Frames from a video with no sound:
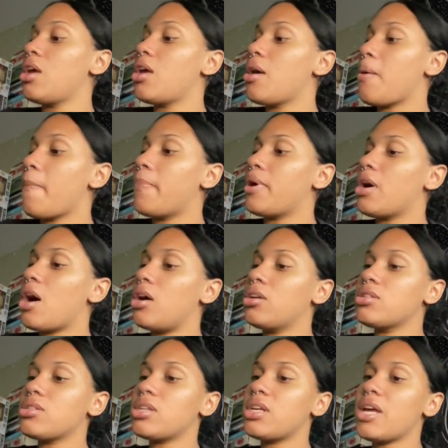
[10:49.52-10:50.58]
But
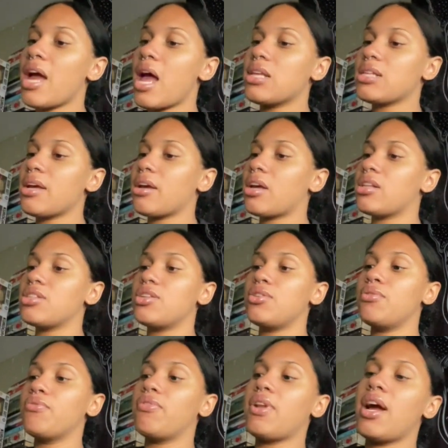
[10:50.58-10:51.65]
honestly, as I continued
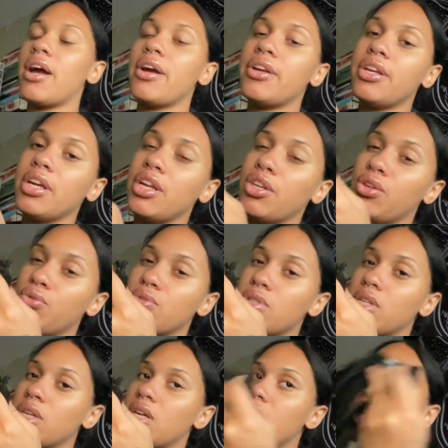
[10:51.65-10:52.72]
flat ironing and
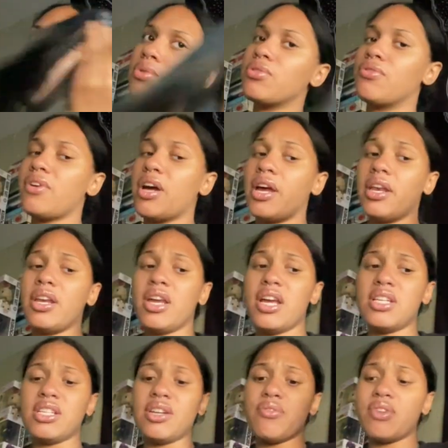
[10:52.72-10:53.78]
using it, it was fine. It
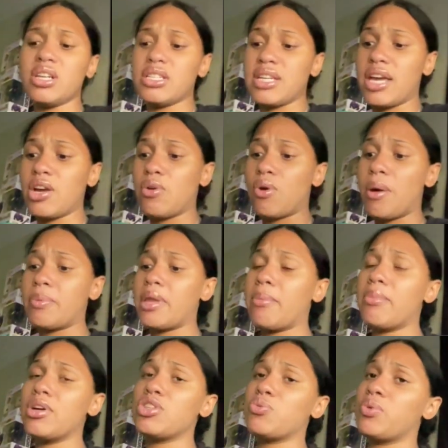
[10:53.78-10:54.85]
didn't really tangle up that
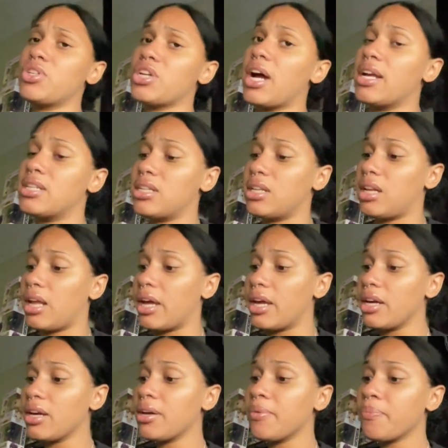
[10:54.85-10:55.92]
much, which I did
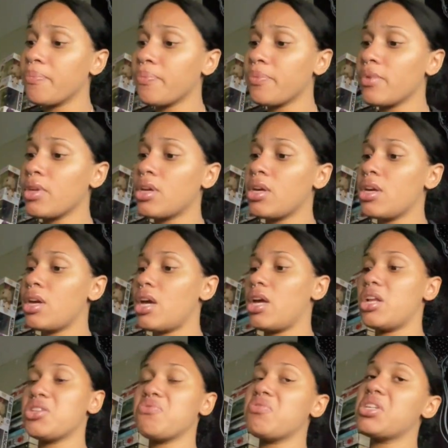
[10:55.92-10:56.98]
like. It
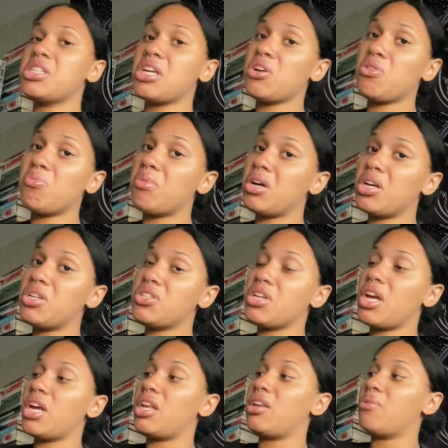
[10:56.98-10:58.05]
doesn't really tangle much,
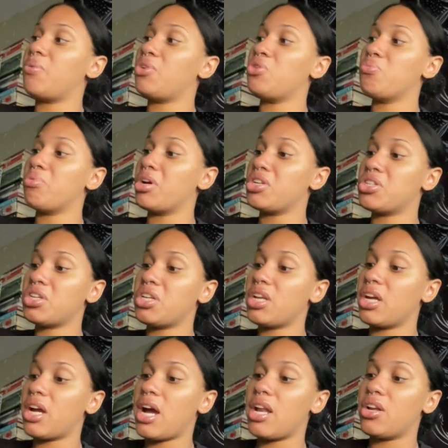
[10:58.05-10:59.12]
and when you brush it, it
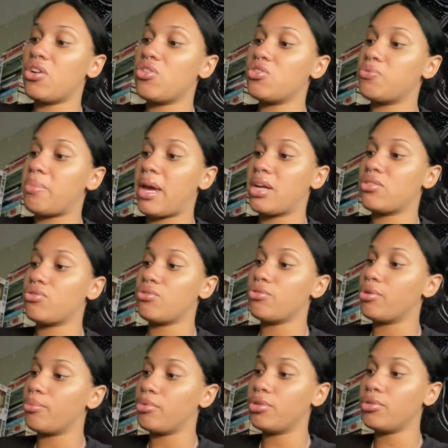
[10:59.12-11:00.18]
kind of goes back to normal.